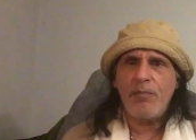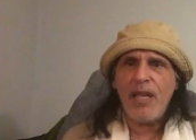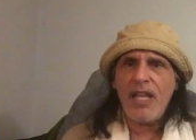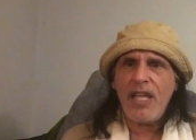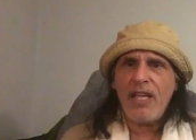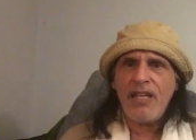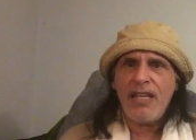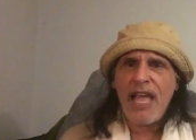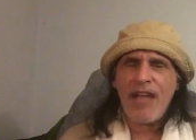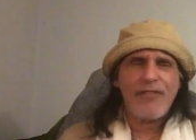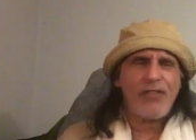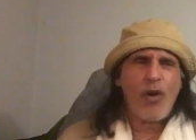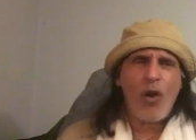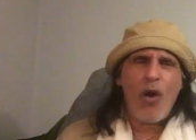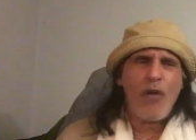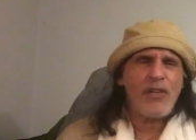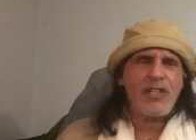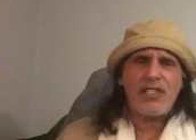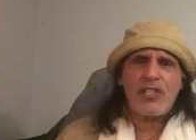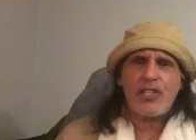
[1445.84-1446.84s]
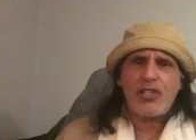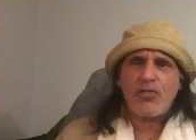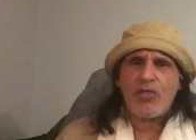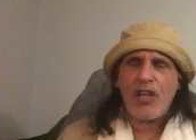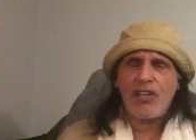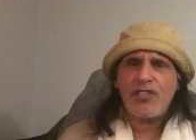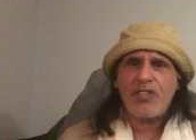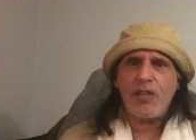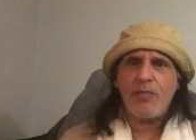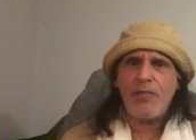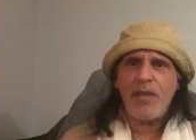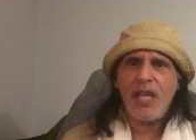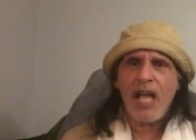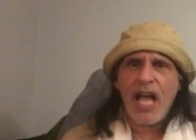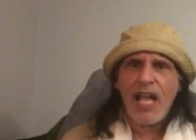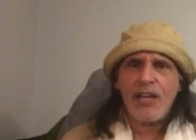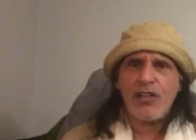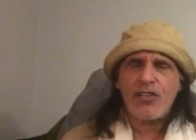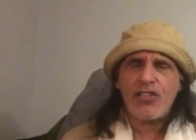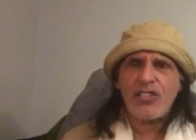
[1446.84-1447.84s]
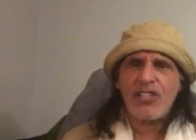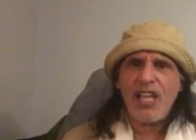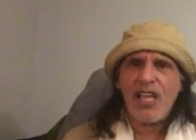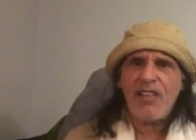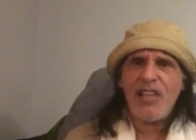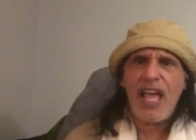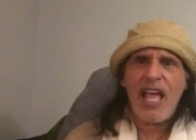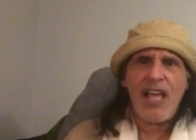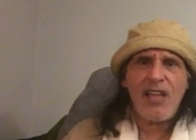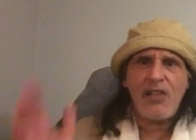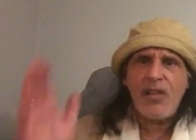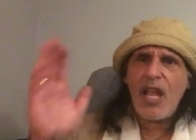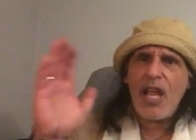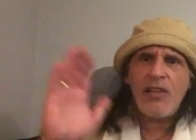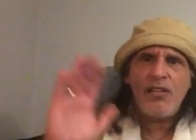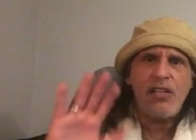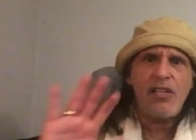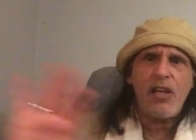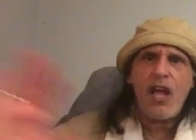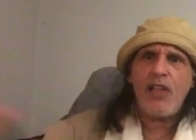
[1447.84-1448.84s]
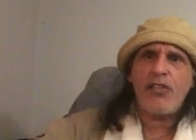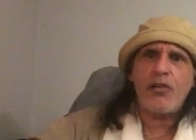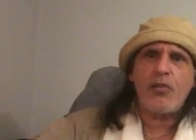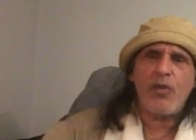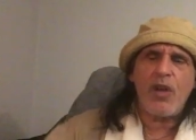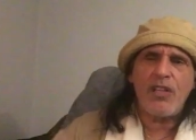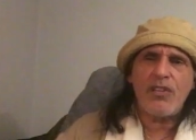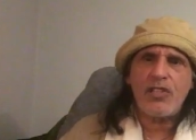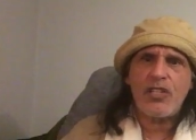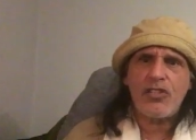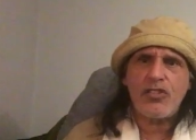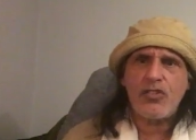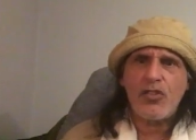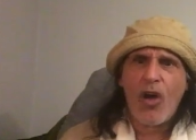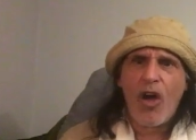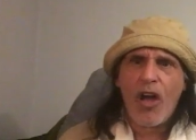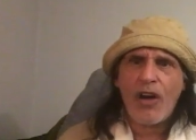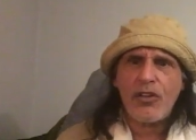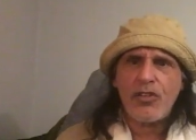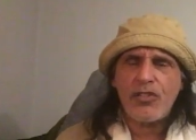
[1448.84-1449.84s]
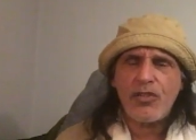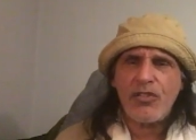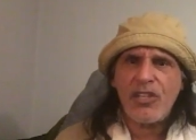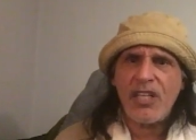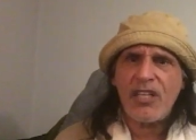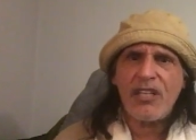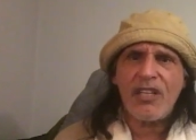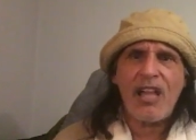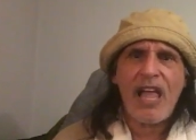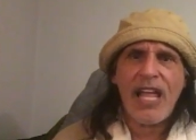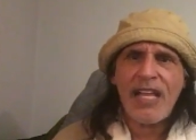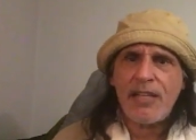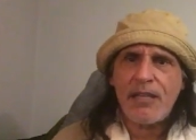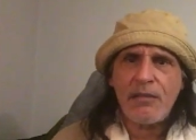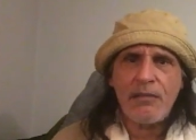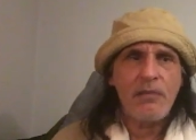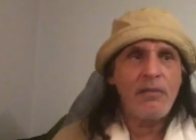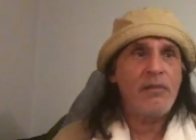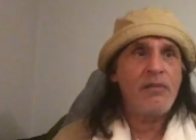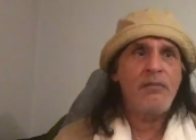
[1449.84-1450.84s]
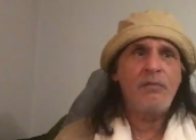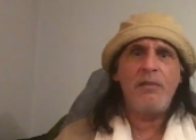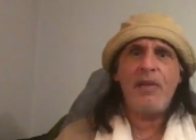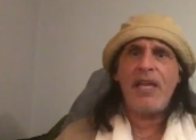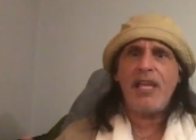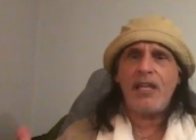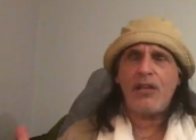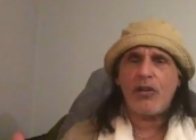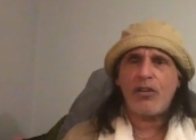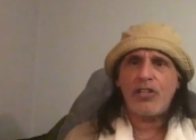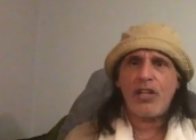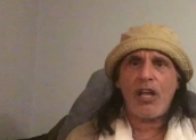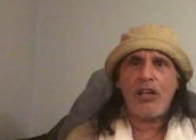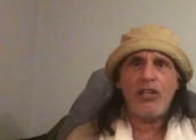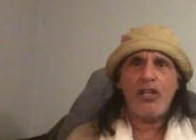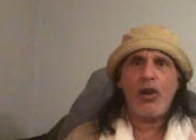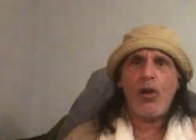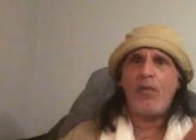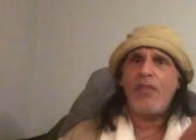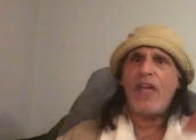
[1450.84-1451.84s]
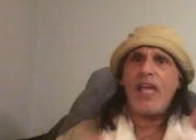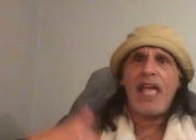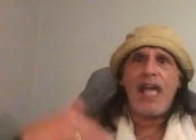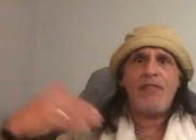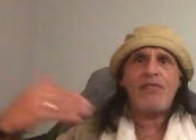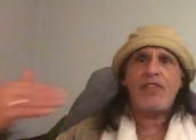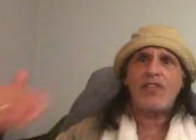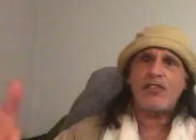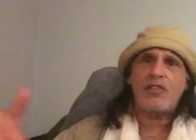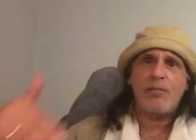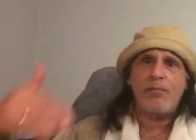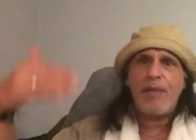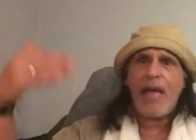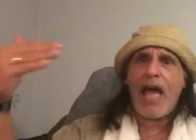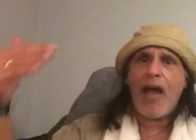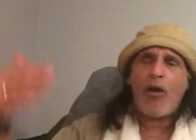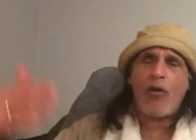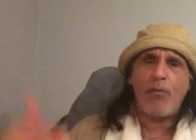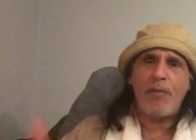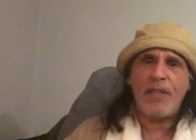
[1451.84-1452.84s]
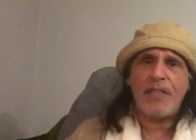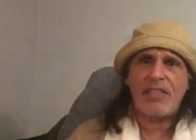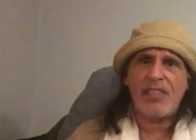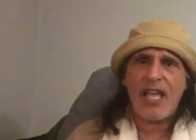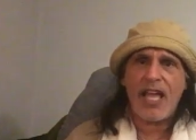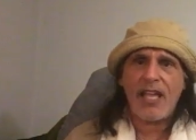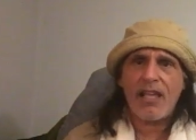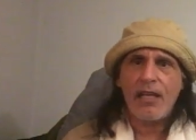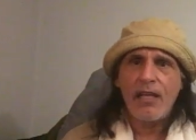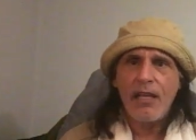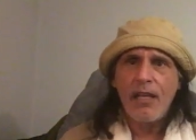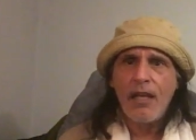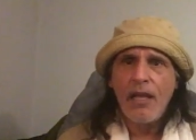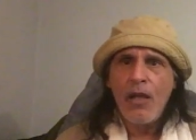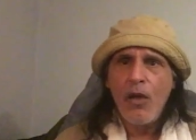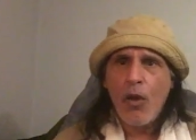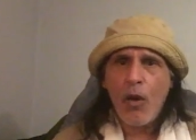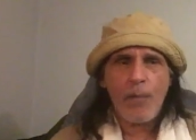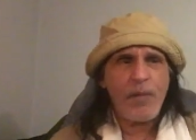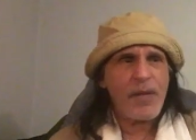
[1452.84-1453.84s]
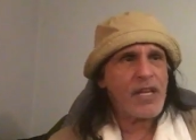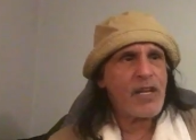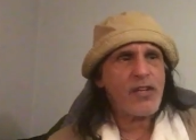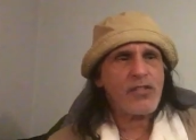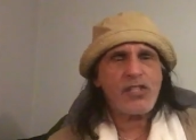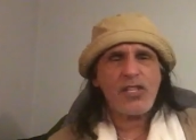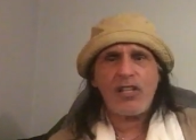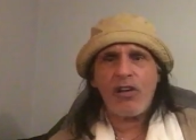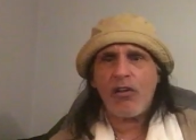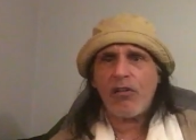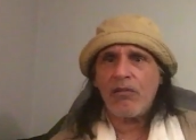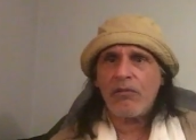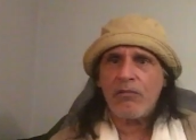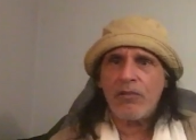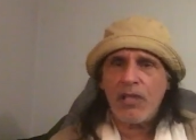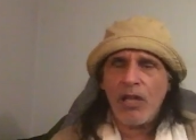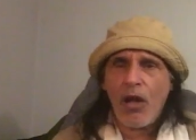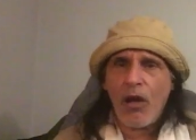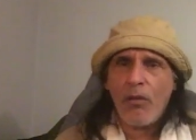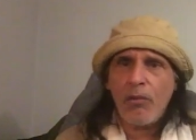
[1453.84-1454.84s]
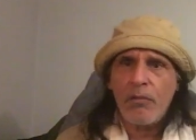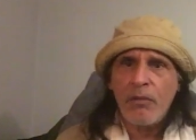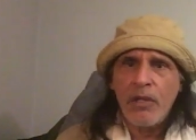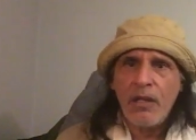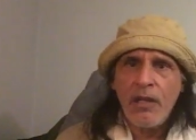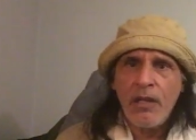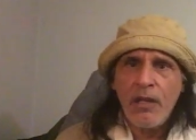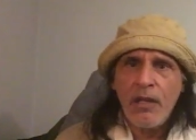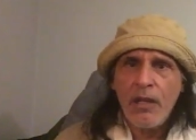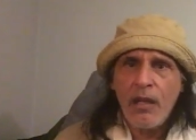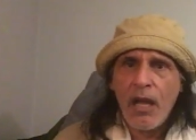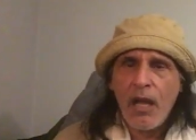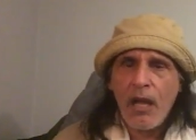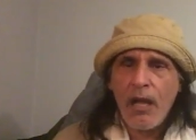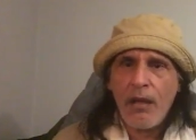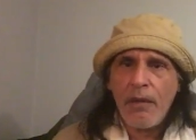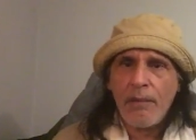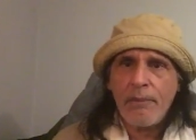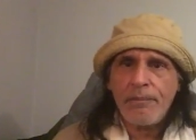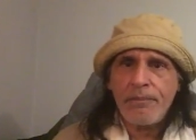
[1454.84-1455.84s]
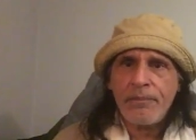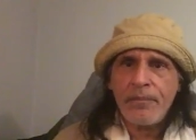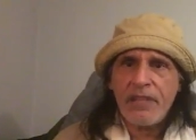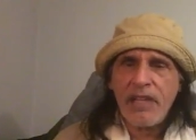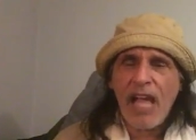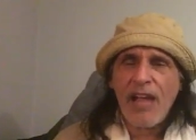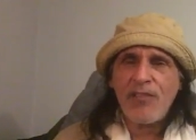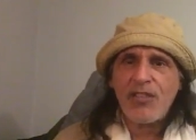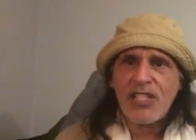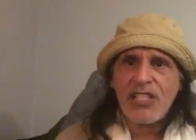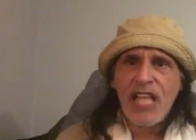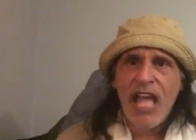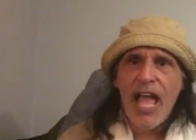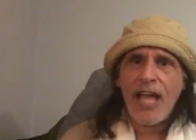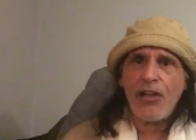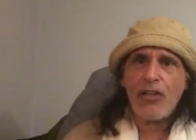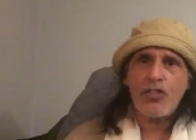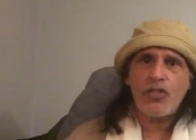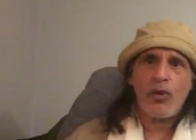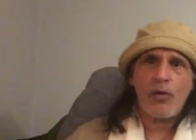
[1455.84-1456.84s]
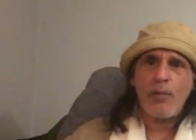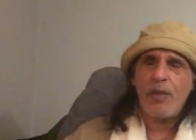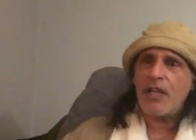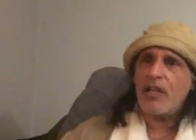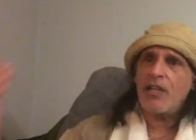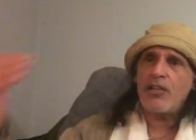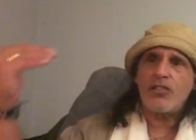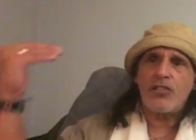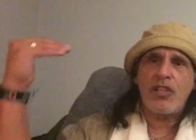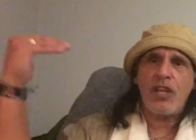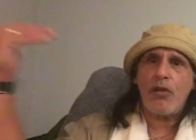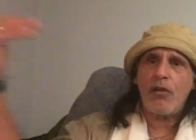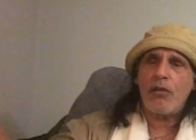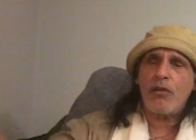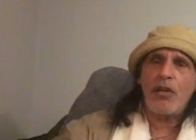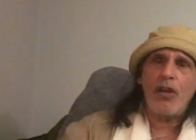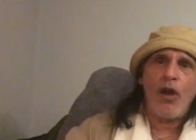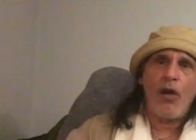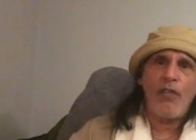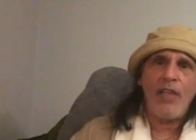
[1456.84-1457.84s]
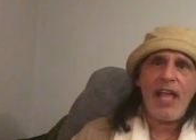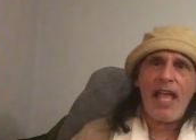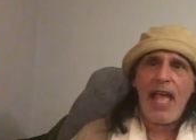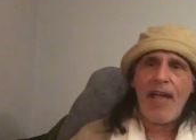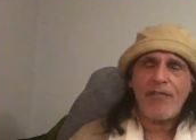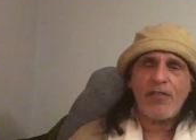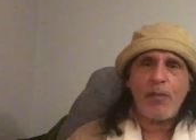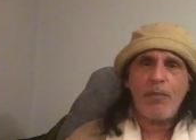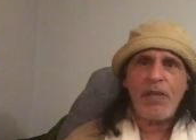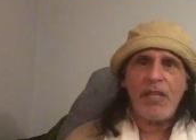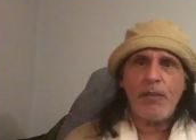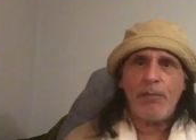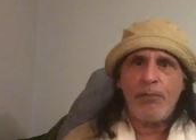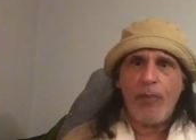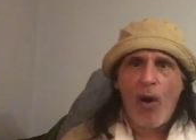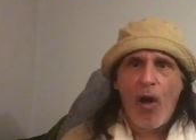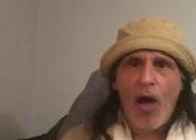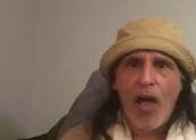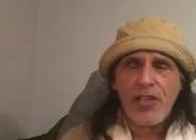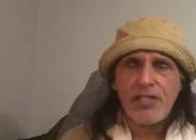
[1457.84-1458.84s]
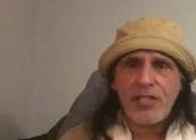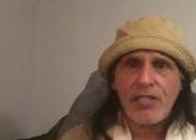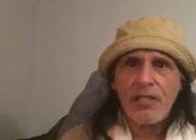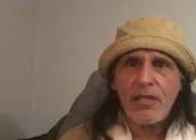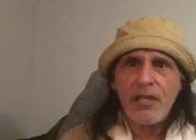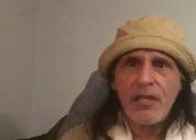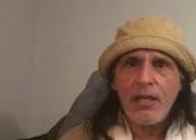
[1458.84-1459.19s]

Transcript: me, never always distrusted me. I understand that. And, and the other ones, his daughters who didn't like me or, you know, they had this empowerment thing or because of their, you know, uh, lifestyles or because they're, you know, they have to be the boss